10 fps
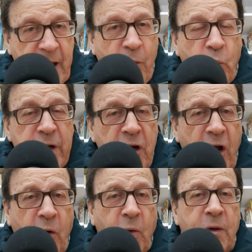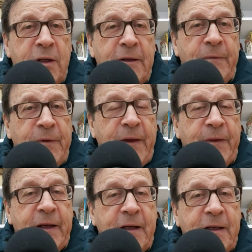And we know
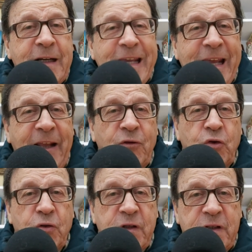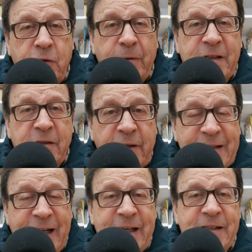that the key to Swiss
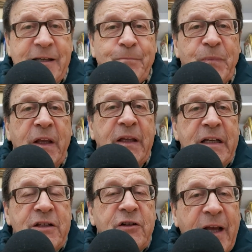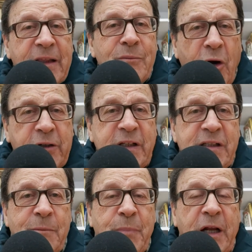success is direct
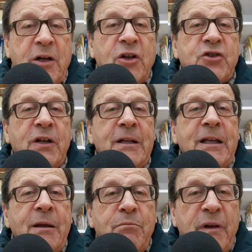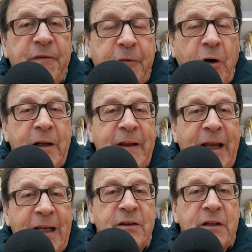democracy because before
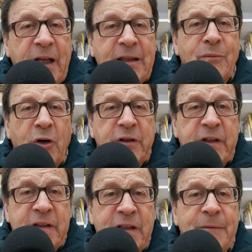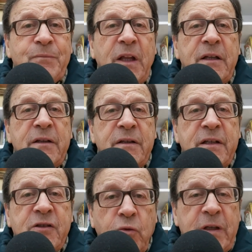they had direct democracy,
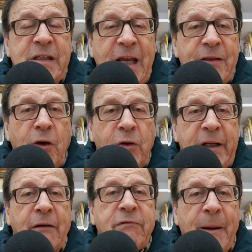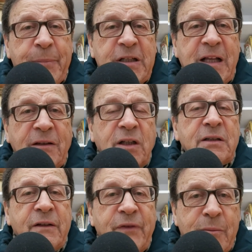the Swiss had only
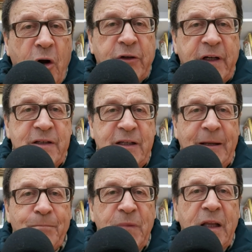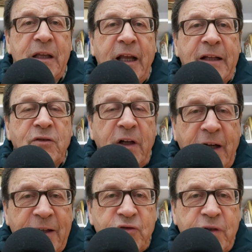representative democracy. And the
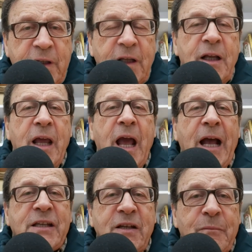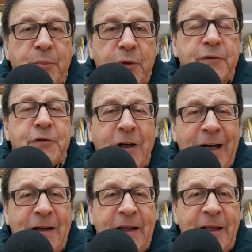country has improved
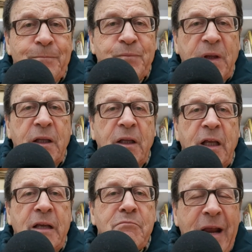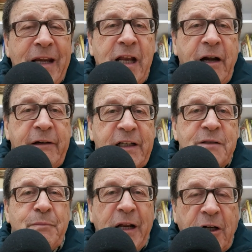greatly in many
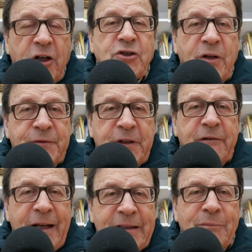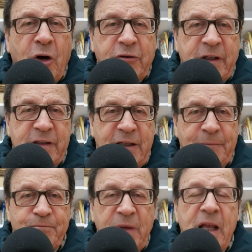areas because of direct democracy.